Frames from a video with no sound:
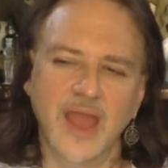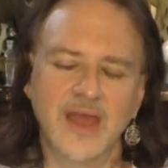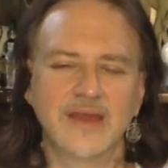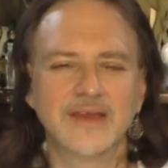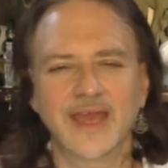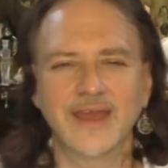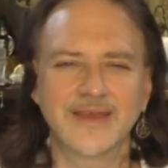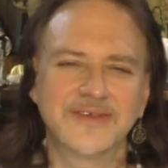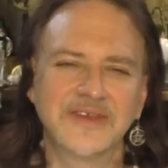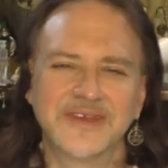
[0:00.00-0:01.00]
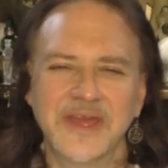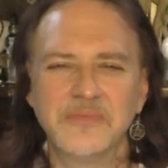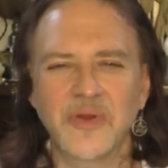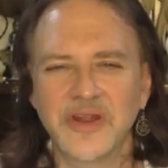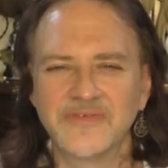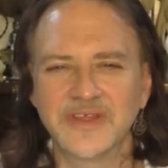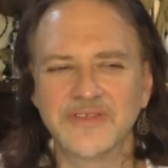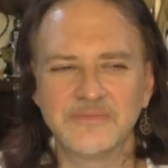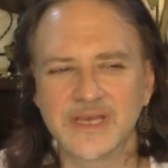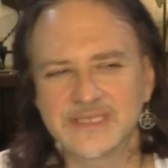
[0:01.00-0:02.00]
And part of
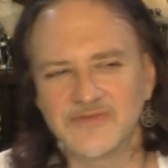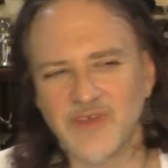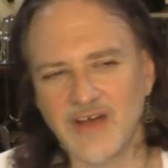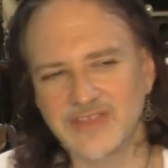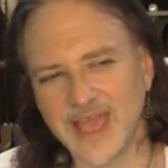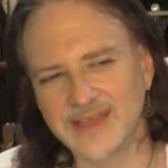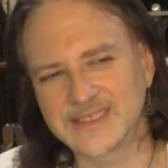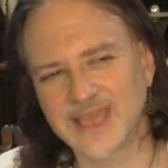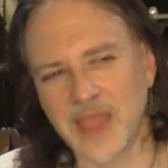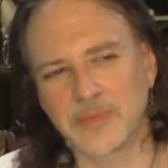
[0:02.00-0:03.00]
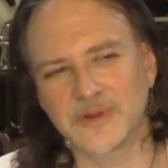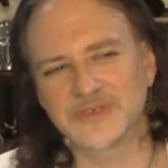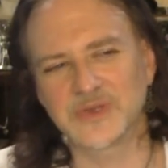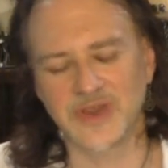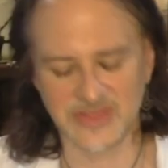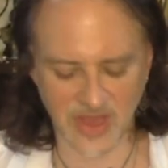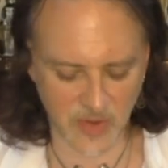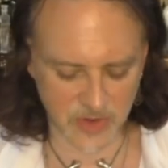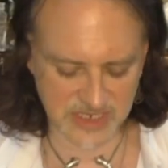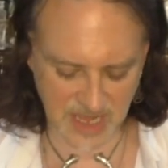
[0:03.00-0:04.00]
it must involve landscapers, who I
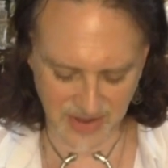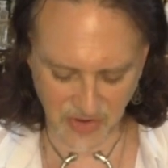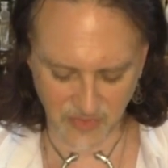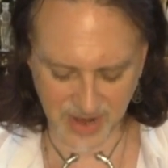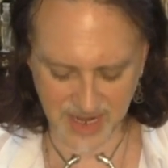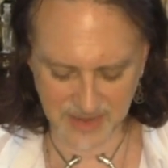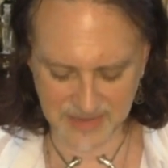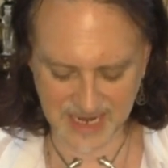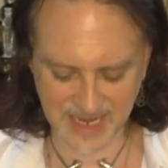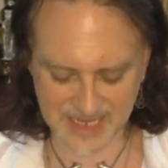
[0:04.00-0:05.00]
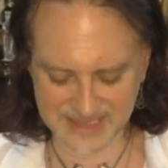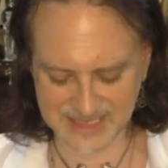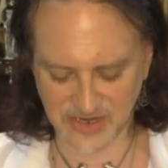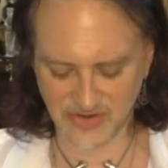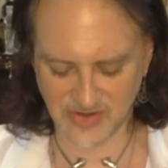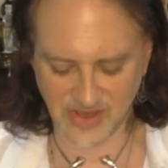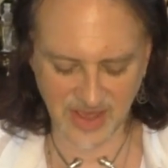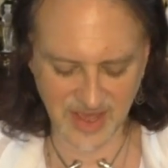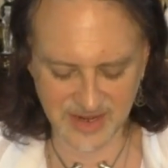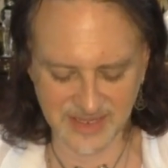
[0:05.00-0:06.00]
thought were done already, but I guess they're
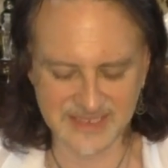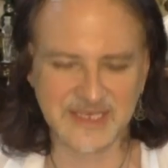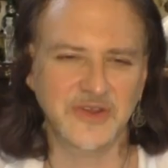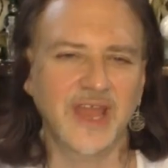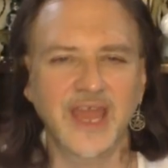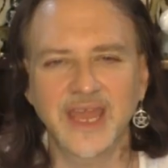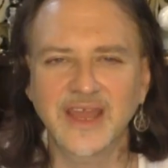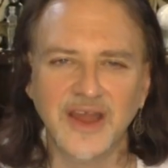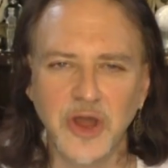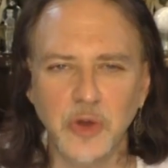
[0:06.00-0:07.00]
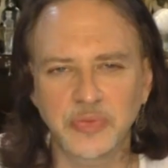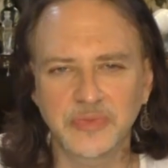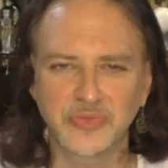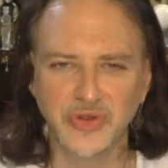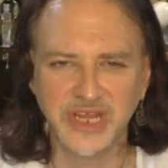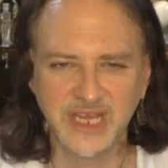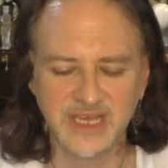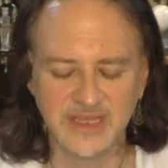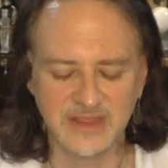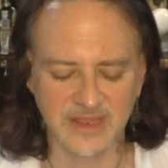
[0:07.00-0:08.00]
not. That's okay. Cope,
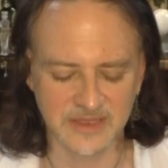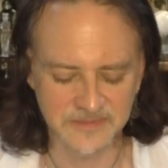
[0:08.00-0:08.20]
breathe.